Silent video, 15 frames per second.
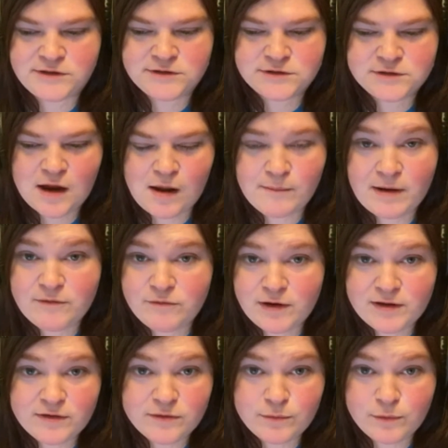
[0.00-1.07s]
my friends
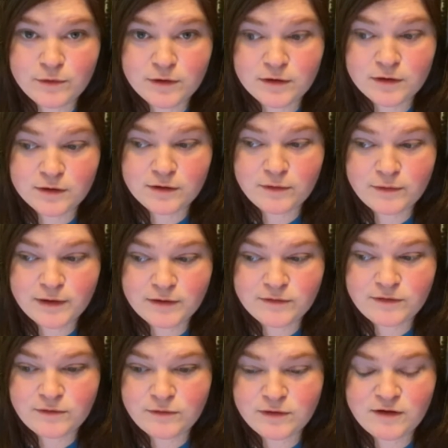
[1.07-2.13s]
were going to
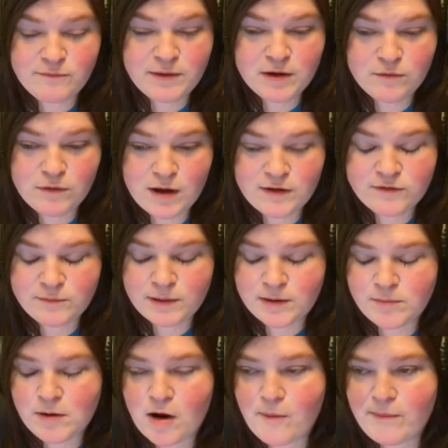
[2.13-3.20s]
give me a ride to my
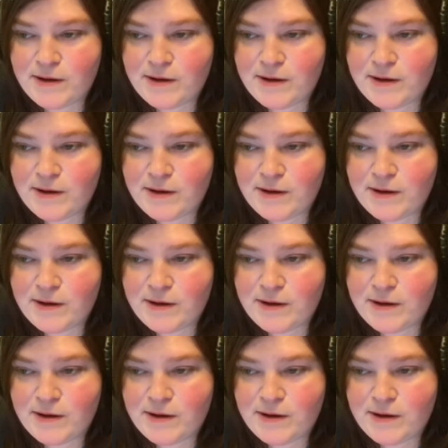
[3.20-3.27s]
apartment.